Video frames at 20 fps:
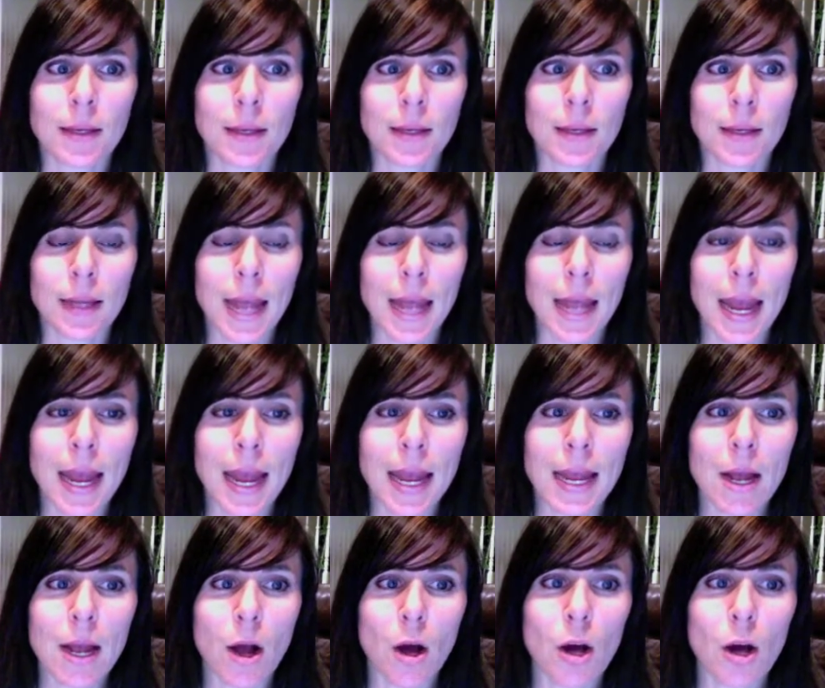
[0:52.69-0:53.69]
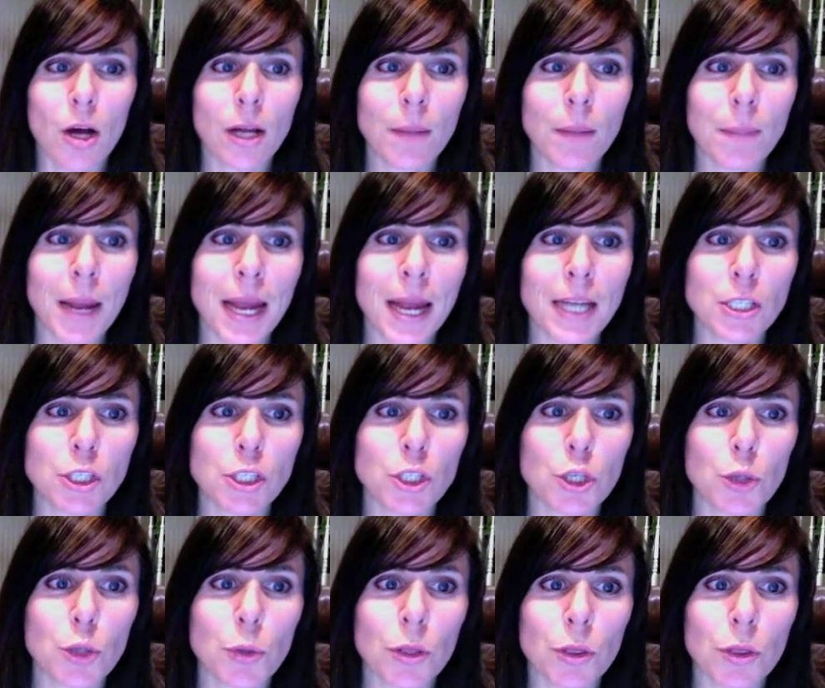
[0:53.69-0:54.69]
Okay, on page
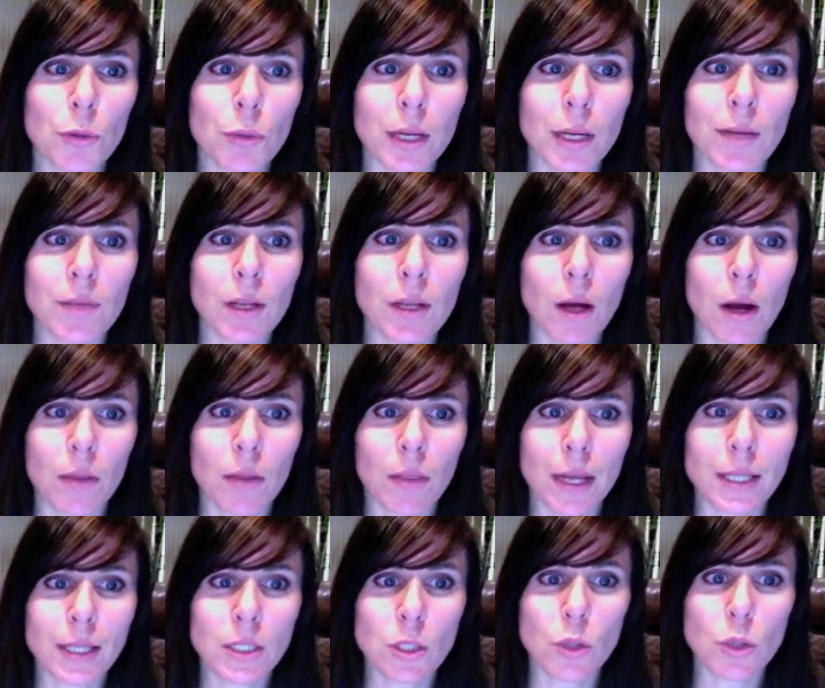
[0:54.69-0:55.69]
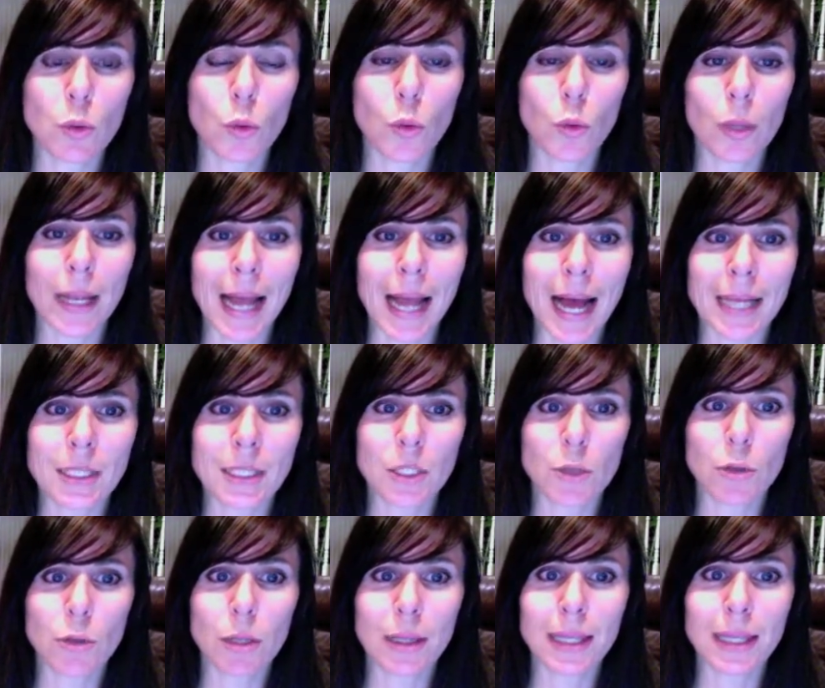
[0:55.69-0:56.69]
2 and 3 of the online school, it asks
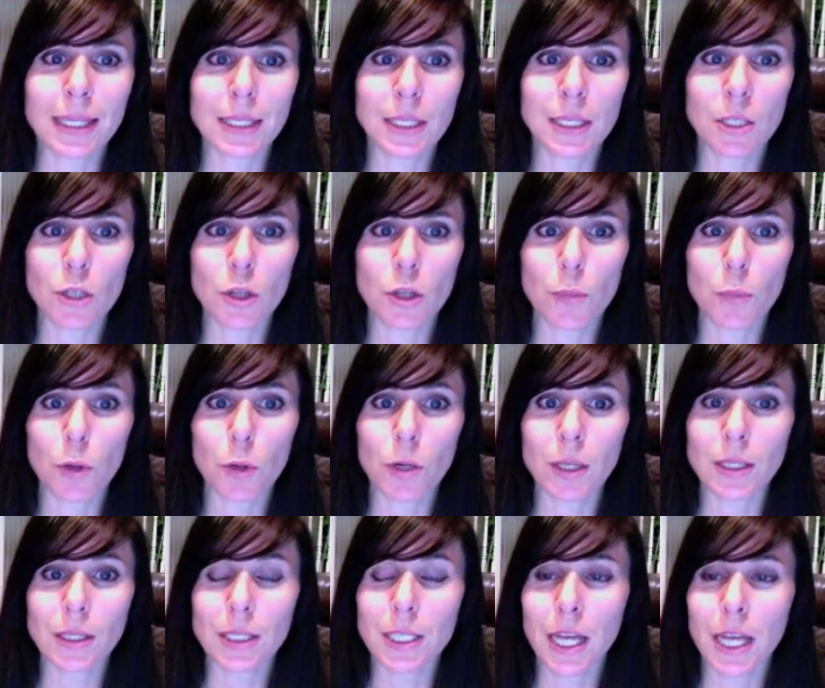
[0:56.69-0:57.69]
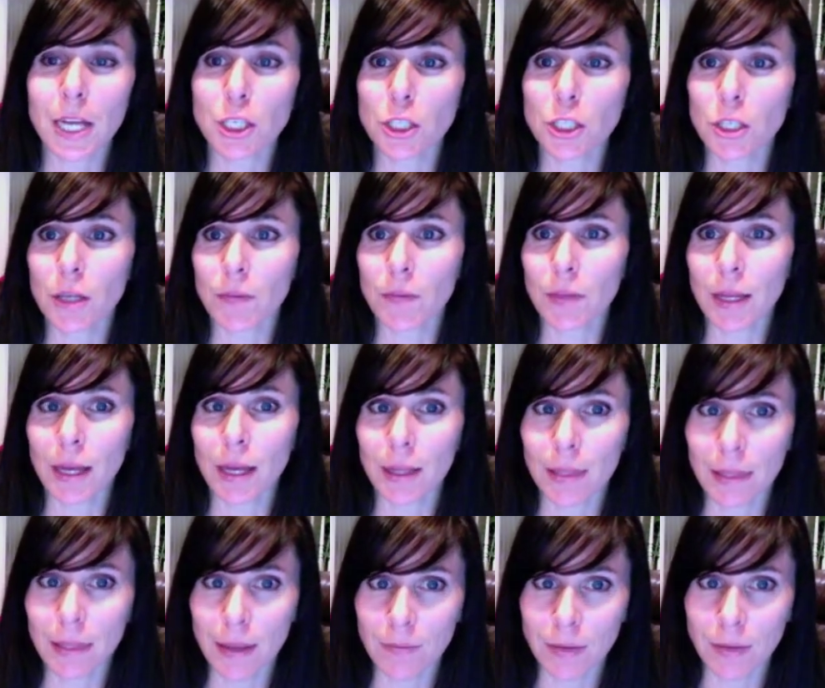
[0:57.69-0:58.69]
you to listen to the pronunciation of the
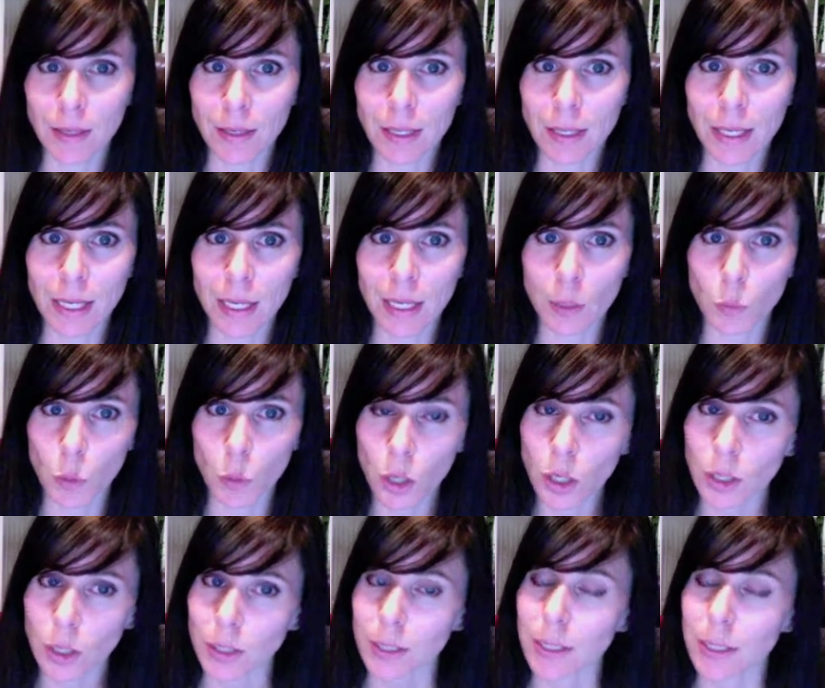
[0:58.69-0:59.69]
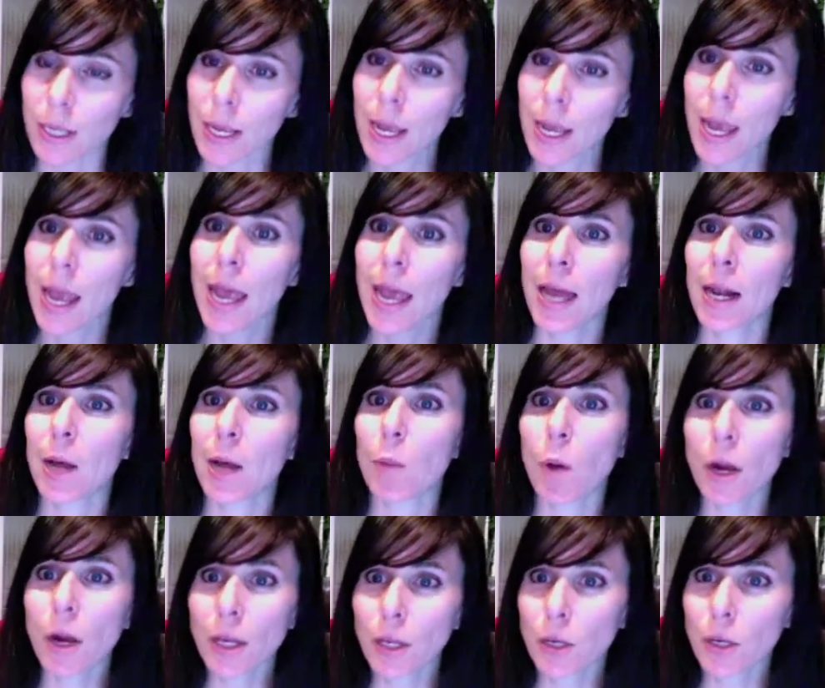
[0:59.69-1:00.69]
11 key words. And I
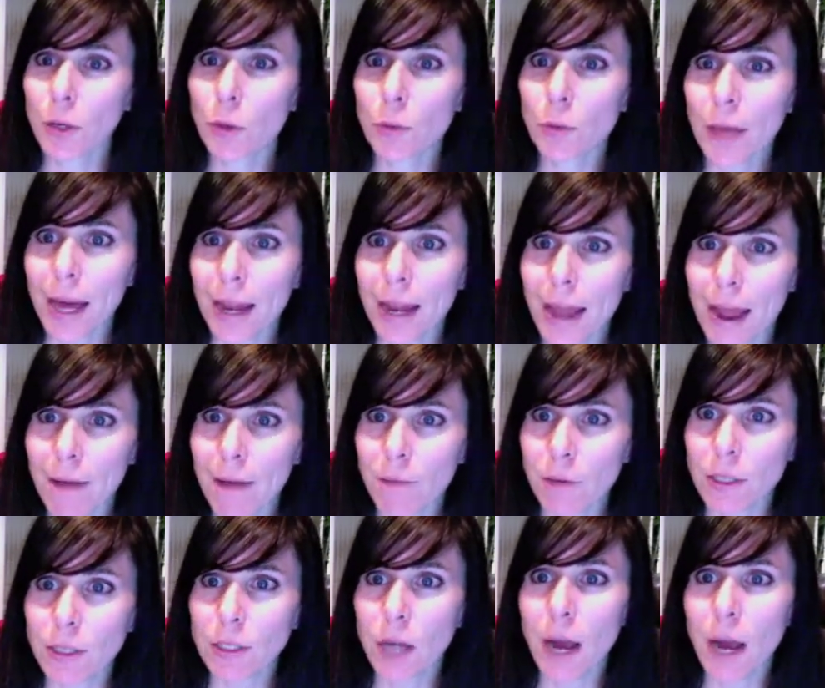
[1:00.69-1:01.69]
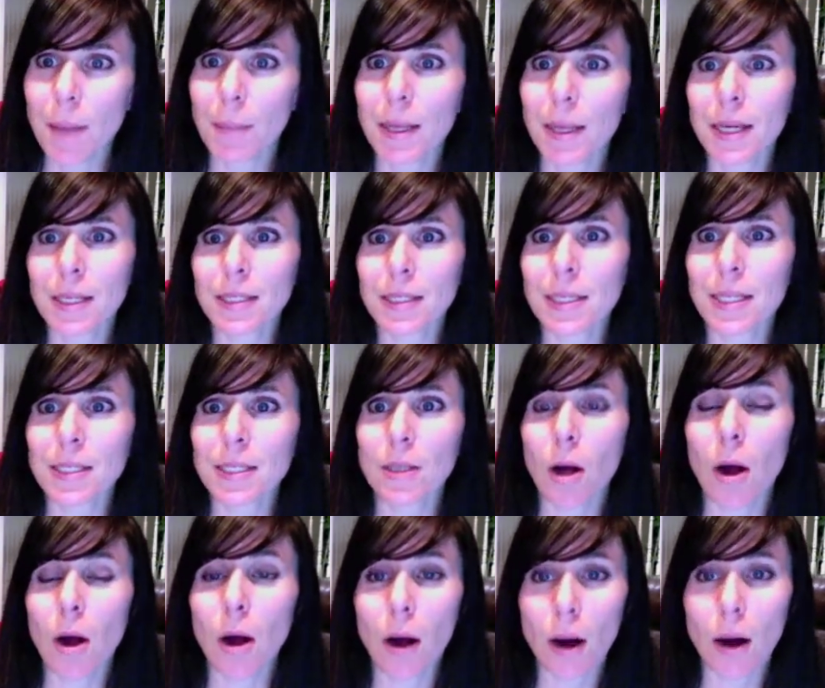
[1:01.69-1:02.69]
want you to do that every time because these
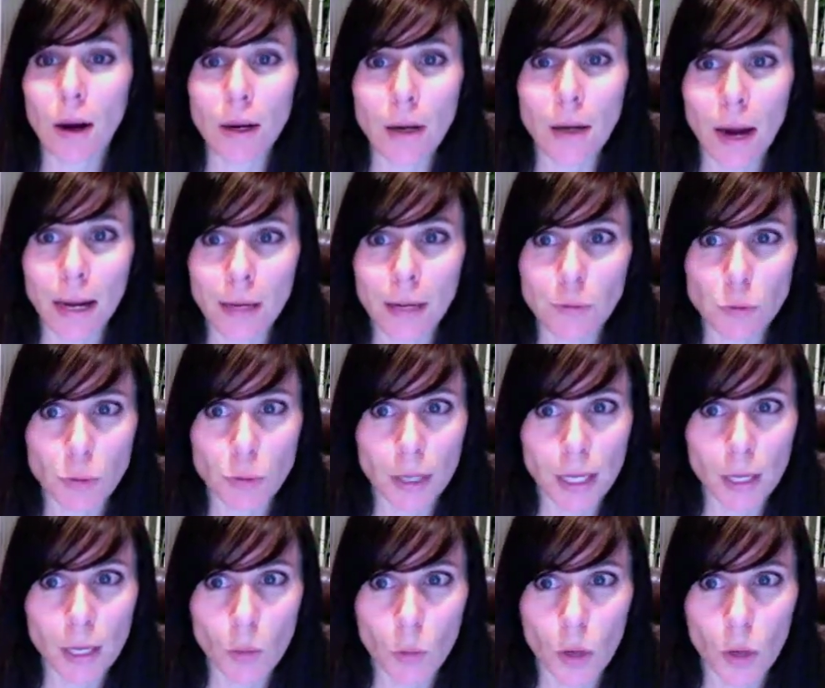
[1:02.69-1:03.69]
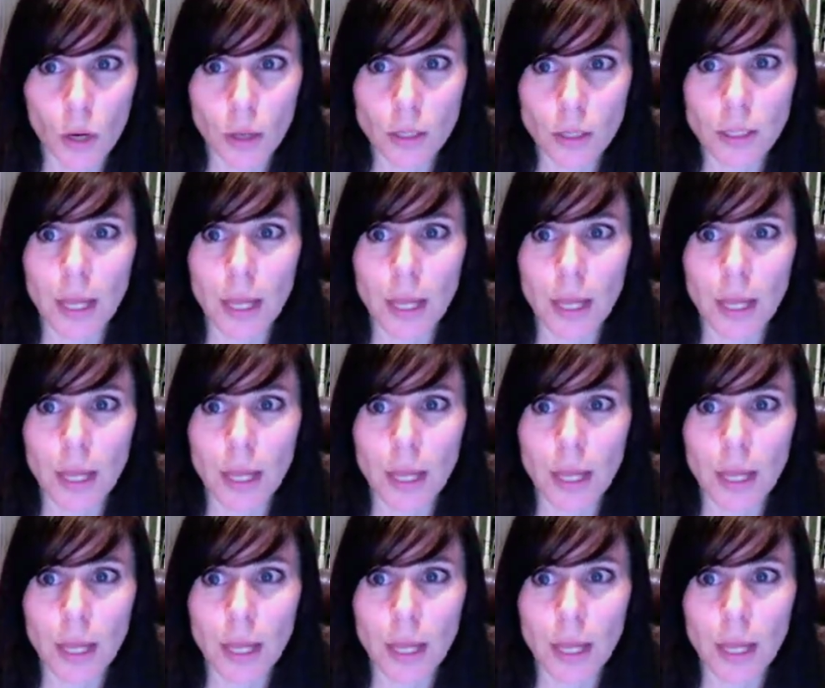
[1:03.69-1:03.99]
are kind of tricky words